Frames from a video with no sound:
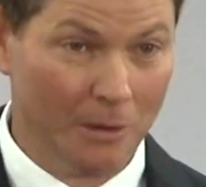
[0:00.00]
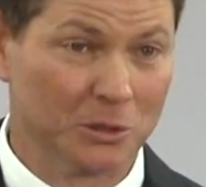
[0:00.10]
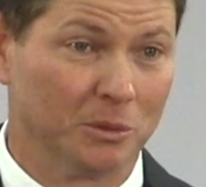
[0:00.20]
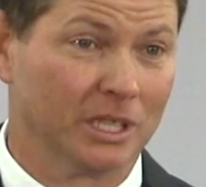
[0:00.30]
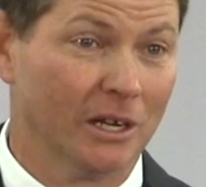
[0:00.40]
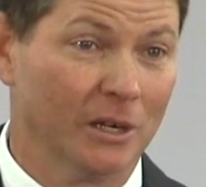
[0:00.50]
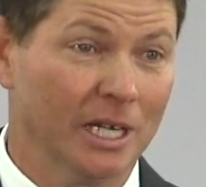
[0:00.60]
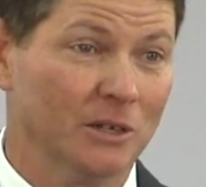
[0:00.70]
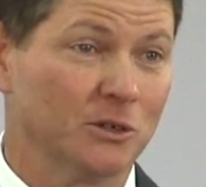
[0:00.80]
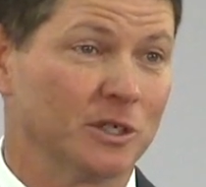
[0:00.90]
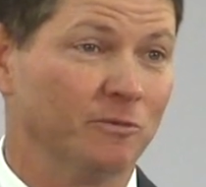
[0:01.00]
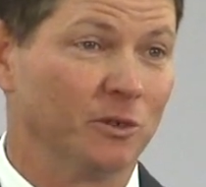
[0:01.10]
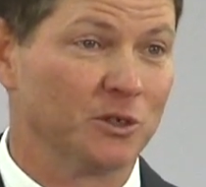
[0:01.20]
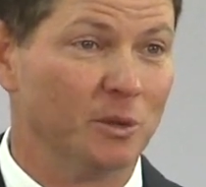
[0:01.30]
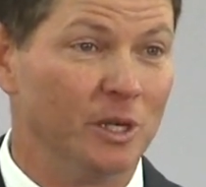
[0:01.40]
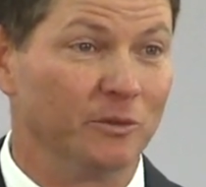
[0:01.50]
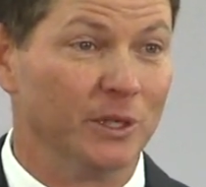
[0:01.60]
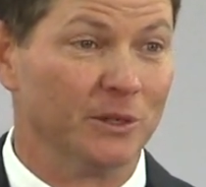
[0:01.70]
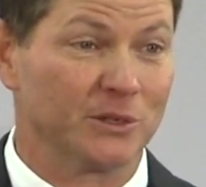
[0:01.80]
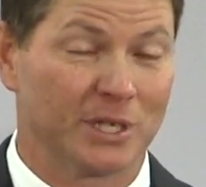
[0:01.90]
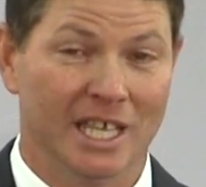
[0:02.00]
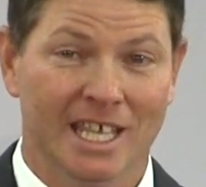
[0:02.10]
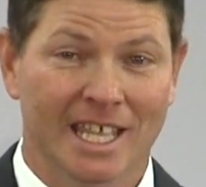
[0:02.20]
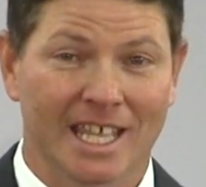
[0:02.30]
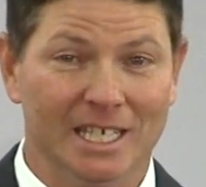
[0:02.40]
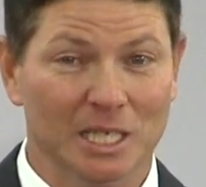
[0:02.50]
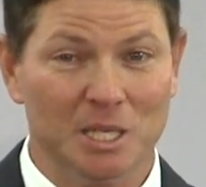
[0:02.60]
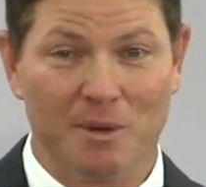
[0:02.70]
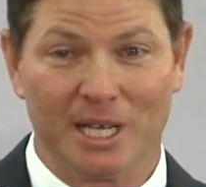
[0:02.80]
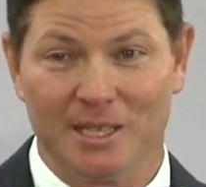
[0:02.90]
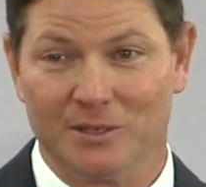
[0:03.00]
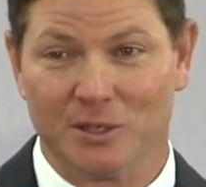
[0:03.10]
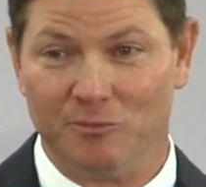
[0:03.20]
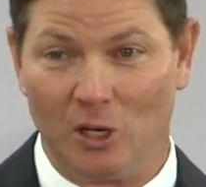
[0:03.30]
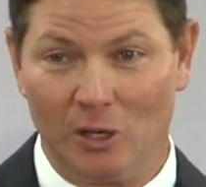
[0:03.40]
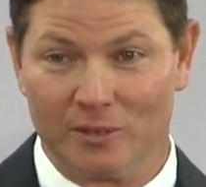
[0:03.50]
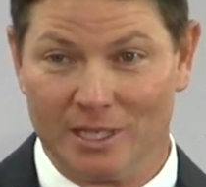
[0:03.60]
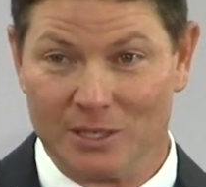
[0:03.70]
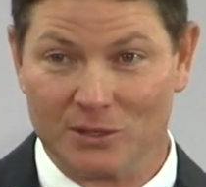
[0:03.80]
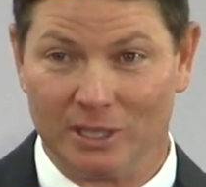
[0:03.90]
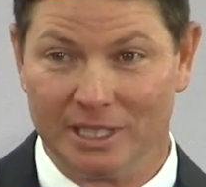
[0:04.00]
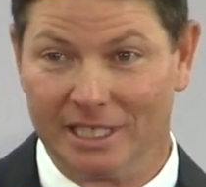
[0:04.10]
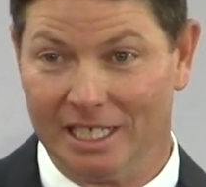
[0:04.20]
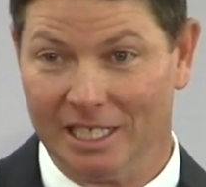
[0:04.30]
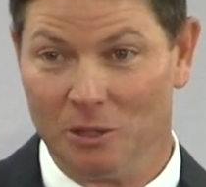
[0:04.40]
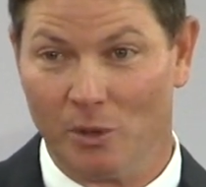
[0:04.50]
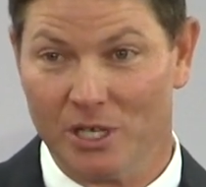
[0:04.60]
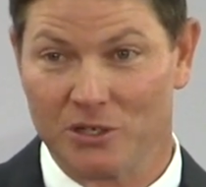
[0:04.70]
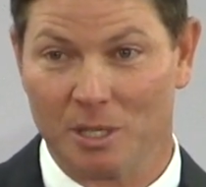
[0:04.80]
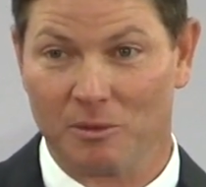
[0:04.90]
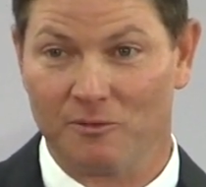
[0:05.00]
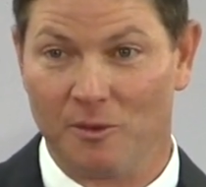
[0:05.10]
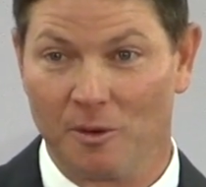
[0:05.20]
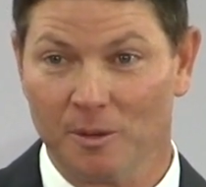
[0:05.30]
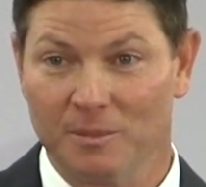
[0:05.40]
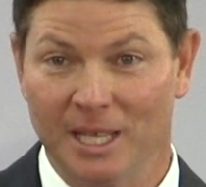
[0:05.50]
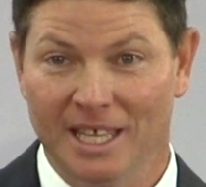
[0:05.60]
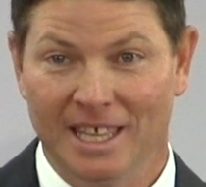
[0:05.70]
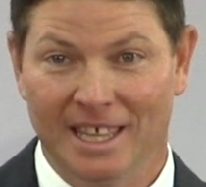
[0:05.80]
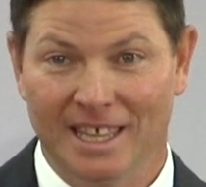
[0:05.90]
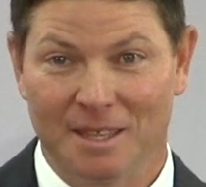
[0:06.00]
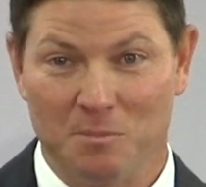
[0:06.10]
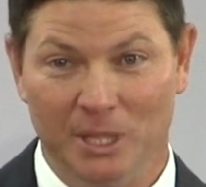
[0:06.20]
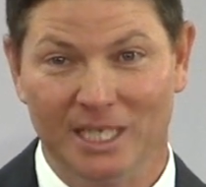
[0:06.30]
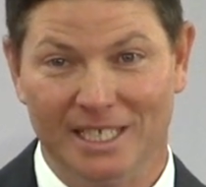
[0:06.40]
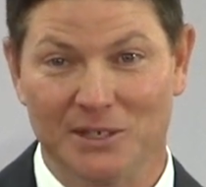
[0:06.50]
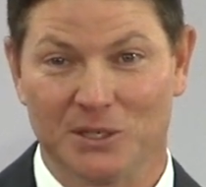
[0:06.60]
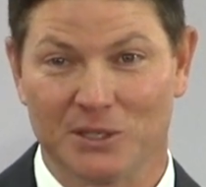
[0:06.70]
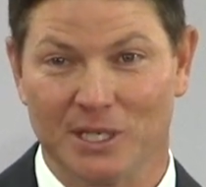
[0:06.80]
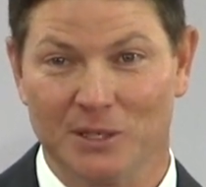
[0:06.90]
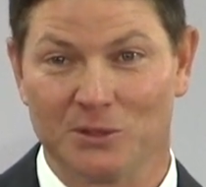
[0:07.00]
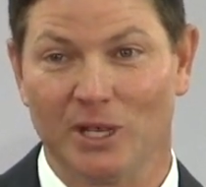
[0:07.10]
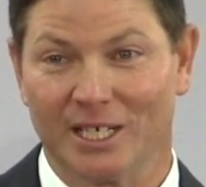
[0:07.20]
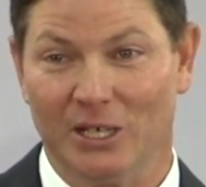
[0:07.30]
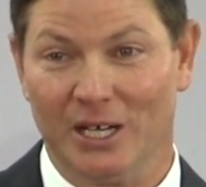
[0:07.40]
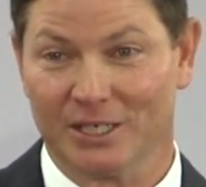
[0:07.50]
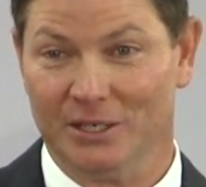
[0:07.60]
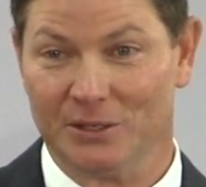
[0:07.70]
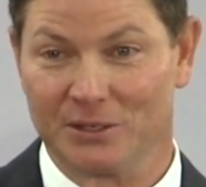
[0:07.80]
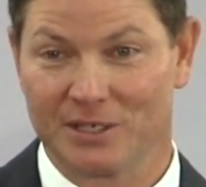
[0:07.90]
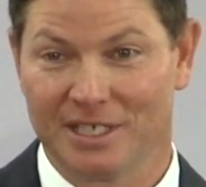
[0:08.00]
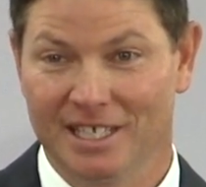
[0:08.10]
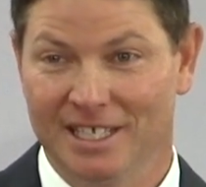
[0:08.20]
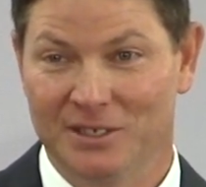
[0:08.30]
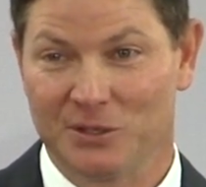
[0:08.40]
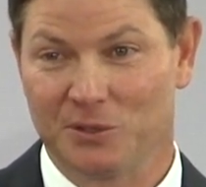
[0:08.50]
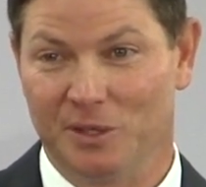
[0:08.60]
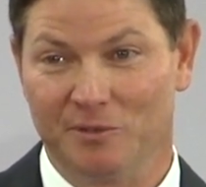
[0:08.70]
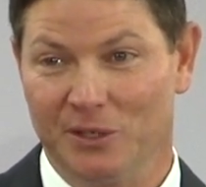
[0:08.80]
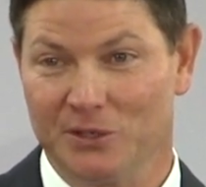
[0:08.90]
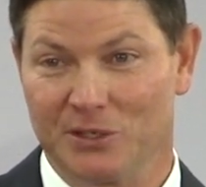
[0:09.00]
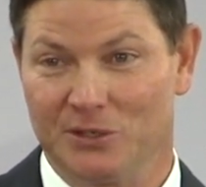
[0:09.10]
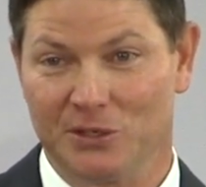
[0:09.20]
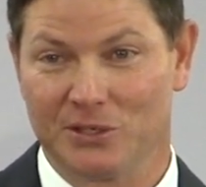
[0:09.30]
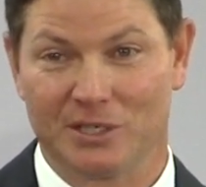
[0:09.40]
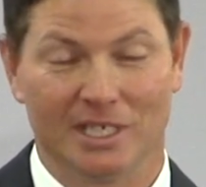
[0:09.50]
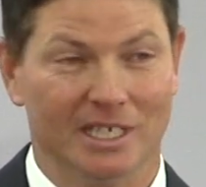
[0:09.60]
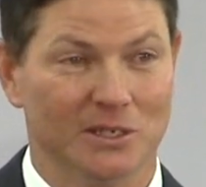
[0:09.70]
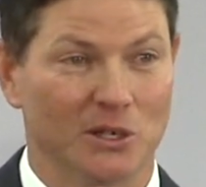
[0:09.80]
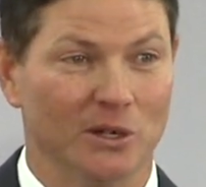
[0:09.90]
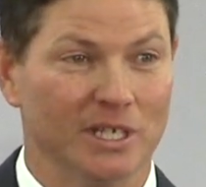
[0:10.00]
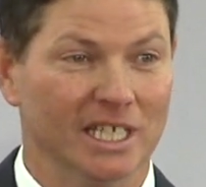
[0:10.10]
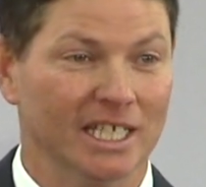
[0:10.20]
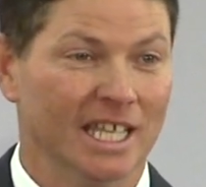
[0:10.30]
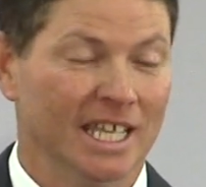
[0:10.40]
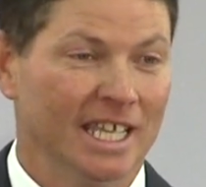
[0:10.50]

was with Gary Henderson for 12 years, and anybody that's involved in this league in any way, shape, or form, being in the SEC, those are like dog years. So 12 years is just an eternity.